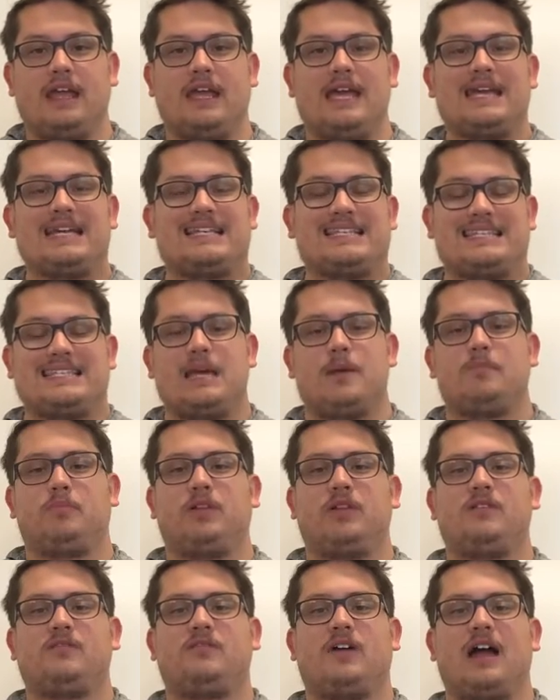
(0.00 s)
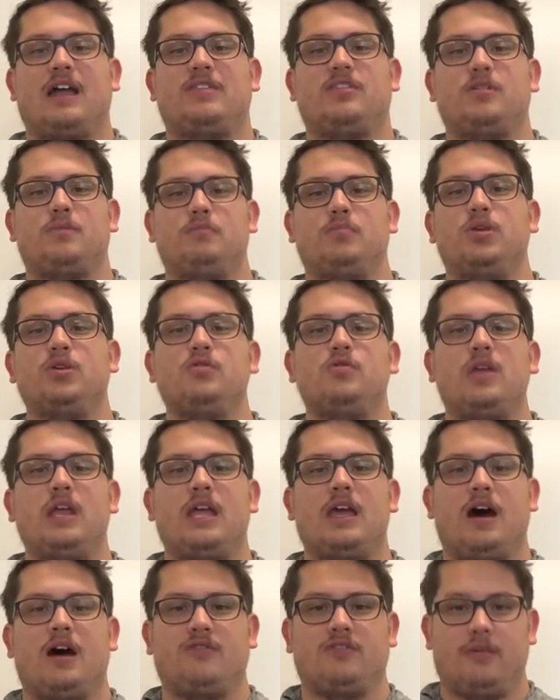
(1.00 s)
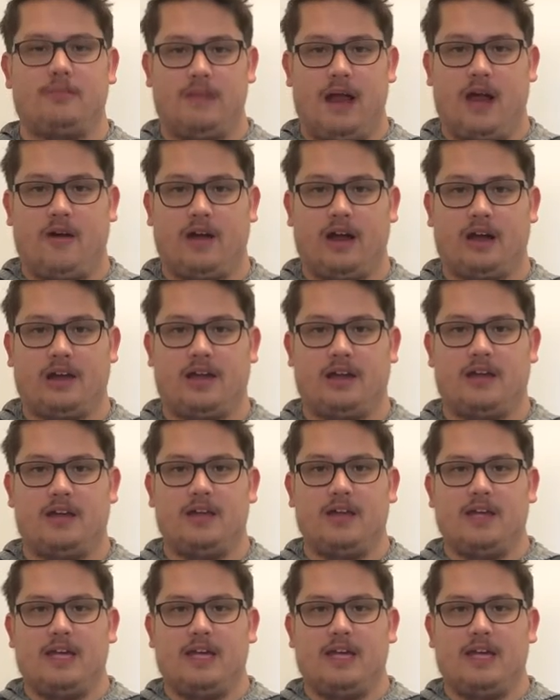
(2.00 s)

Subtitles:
exemplify the beauty of America.